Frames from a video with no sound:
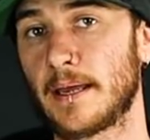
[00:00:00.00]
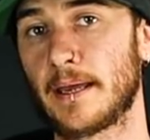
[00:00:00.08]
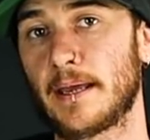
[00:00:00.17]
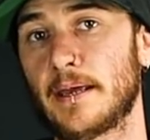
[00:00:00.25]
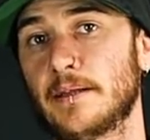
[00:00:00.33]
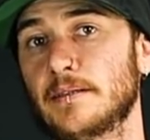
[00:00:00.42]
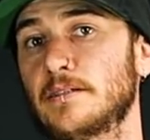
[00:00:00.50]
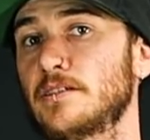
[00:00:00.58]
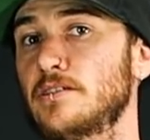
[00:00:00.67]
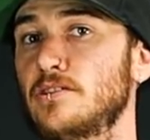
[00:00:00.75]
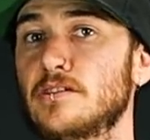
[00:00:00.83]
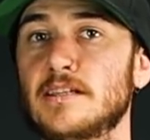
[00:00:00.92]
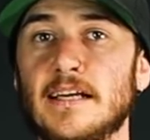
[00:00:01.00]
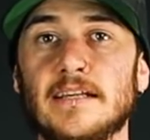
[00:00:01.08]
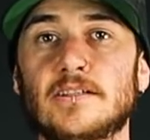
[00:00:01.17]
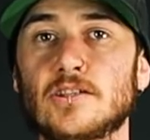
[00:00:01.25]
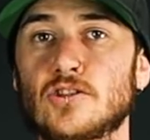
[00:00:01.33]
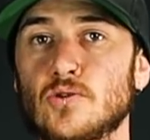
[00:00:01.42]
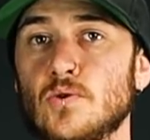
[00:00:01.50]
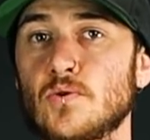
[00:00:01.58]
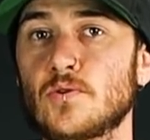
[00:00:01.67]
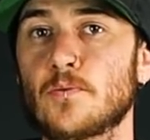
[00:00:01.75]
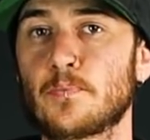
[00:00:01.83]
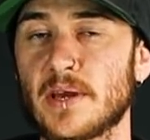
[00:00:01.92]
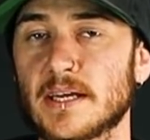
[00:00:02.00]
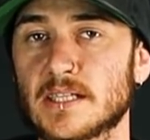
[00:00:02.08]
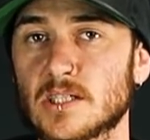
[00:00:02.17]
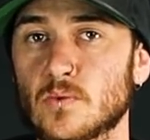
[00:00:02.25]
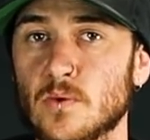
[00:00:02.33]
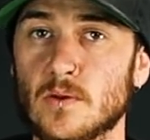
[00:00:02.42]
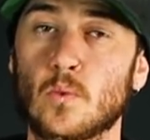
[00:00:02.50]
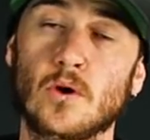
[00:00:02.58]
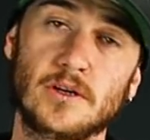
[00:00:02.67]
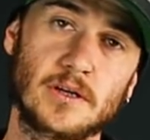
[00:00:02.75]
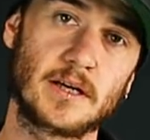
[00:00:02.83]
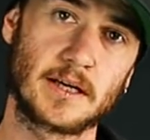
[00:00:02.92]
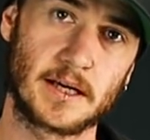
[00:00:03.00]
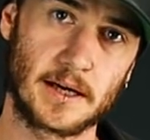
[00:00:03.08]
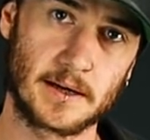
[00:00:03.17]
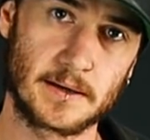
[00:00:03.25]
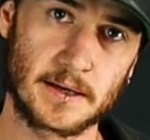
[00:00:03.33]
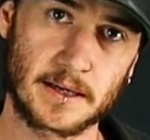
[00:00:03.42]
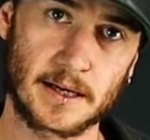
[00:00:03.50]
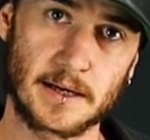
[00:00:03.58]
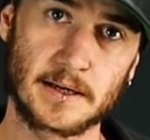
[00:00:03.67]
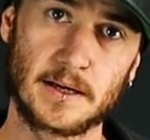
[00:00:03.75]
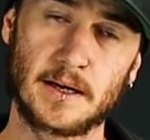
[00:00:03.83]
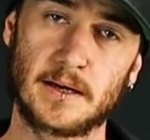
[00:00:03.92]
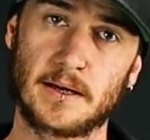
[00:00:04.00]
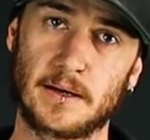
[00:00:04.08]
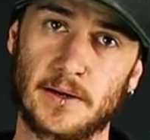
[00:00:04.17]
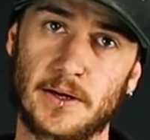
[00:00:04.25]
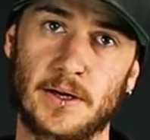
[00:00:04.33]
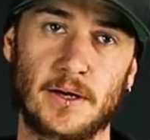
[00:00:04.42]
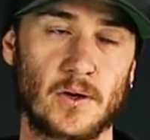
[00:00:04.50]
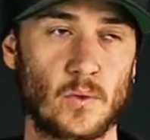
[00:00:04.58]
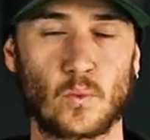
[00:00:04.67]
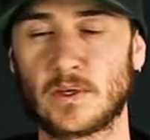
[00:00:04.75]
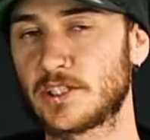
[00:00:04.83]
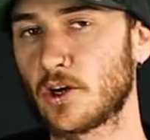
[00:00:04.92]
and you need to do the best with what you can get, okay? We